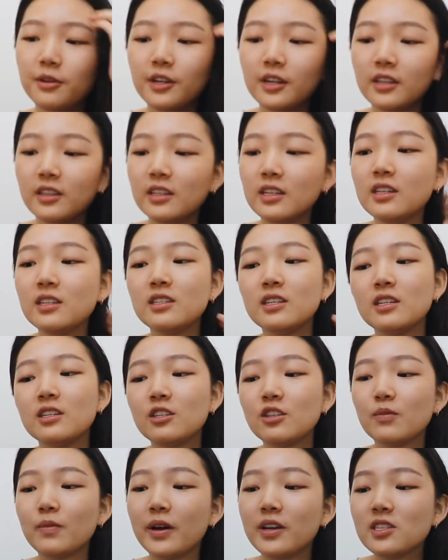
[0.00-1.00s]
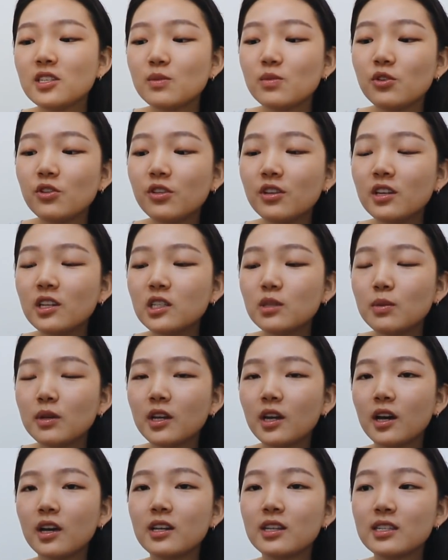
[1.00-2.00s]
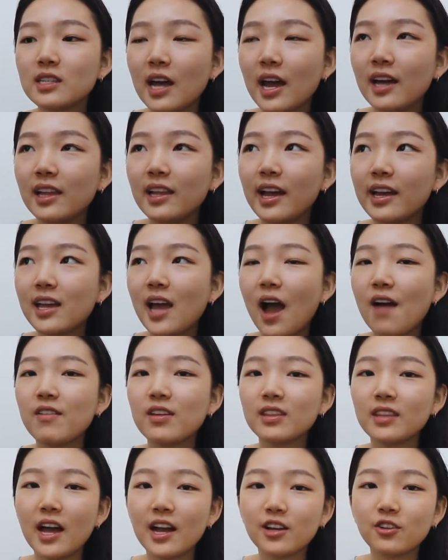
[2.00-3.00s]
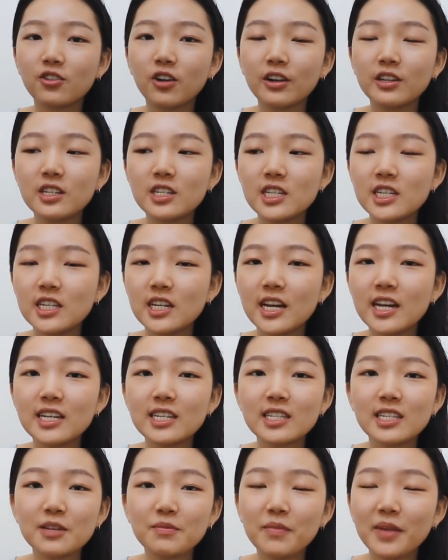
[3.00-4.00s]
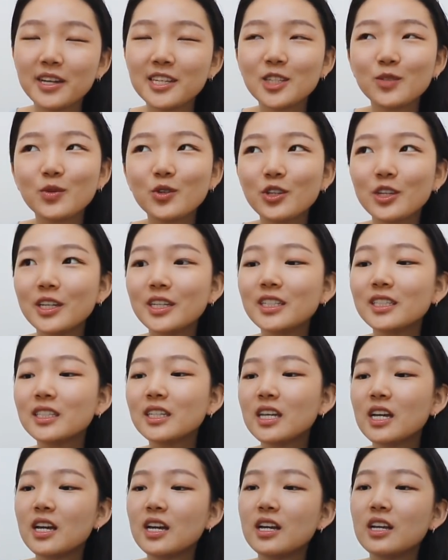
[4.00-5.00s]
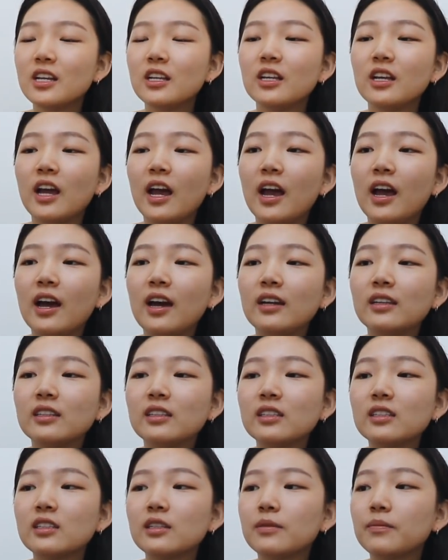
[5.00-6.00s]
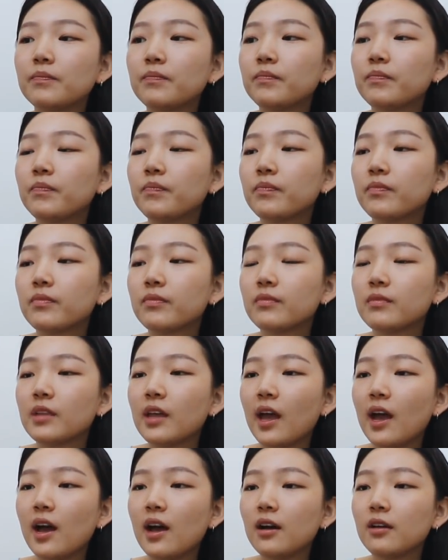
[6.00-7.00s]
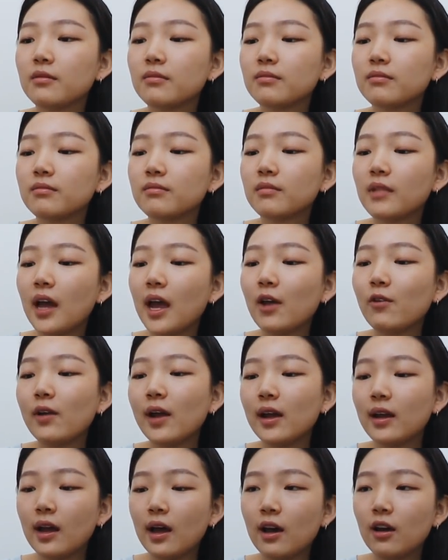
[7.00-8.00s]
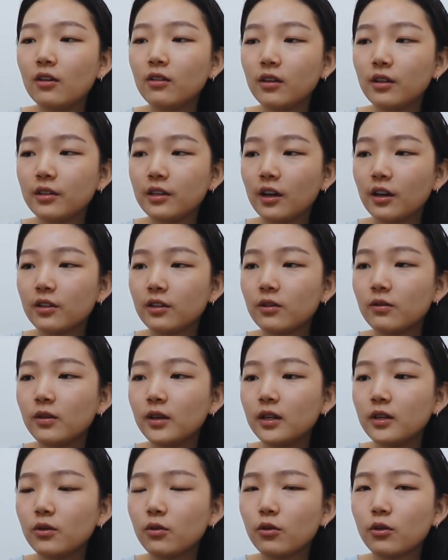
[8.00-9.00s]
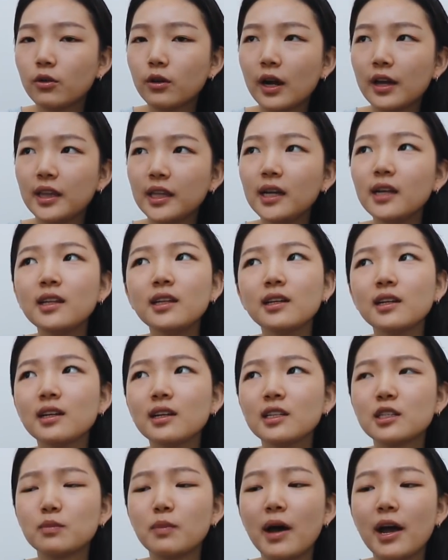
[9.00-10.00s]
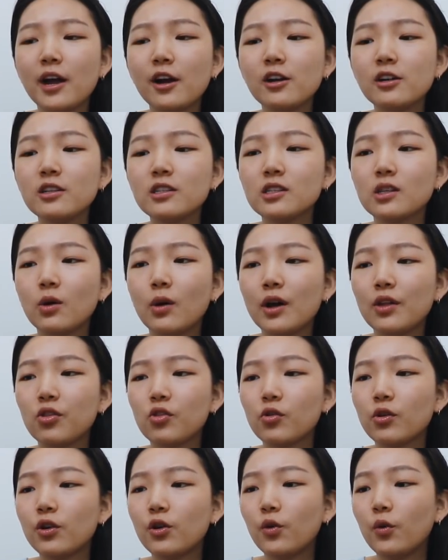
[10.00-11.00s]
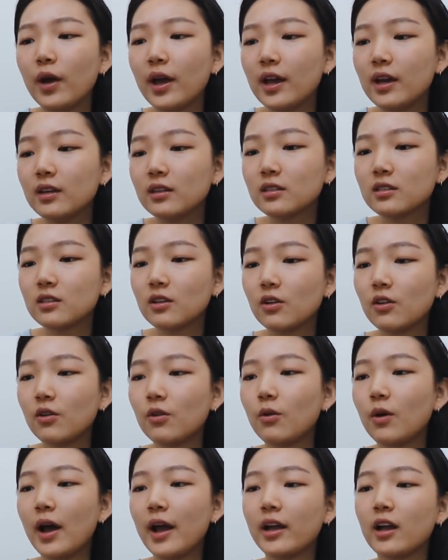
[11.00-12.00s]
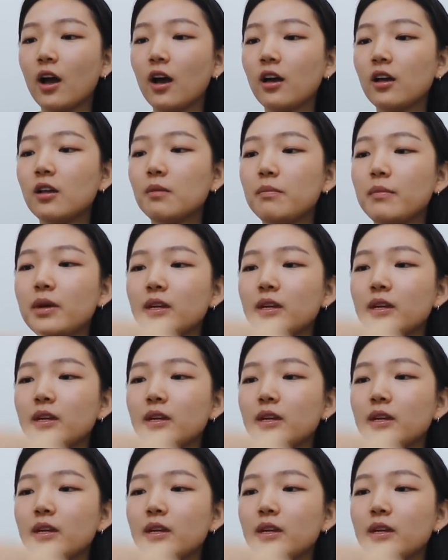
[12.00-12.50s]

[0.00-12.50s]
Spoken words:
putting these into my smoothies because I like having that crunchiness in my smoothies. And yeah, I ran out of the other one, or I think it expired, so I threw it away. So I got